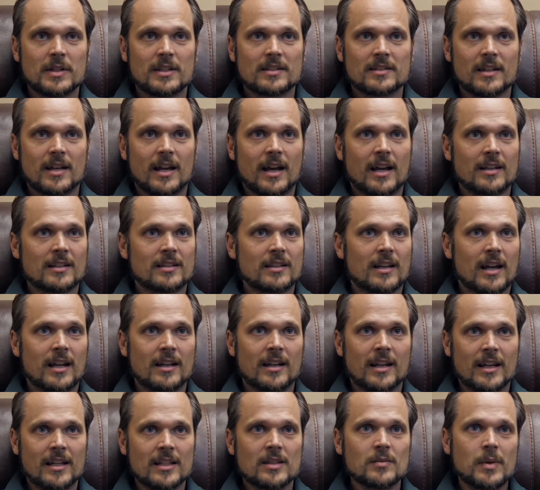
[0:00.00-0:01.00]
because I hadn't
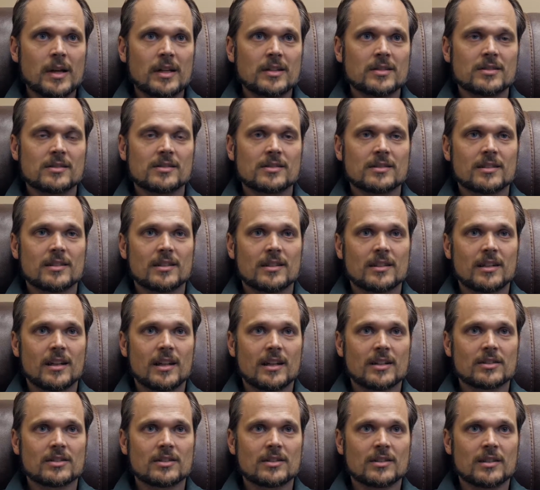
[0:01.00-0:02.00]
had any patients that had
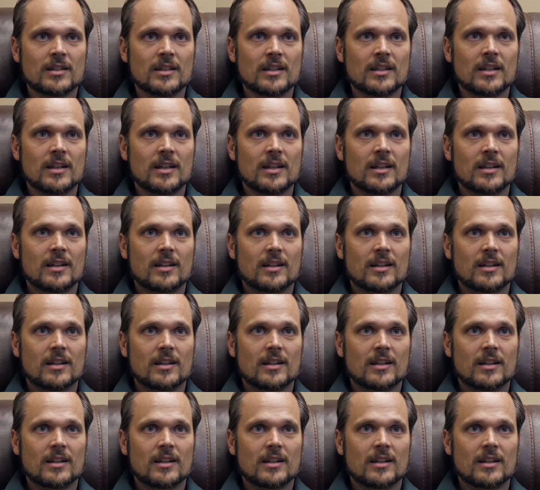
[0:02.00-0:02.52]
actually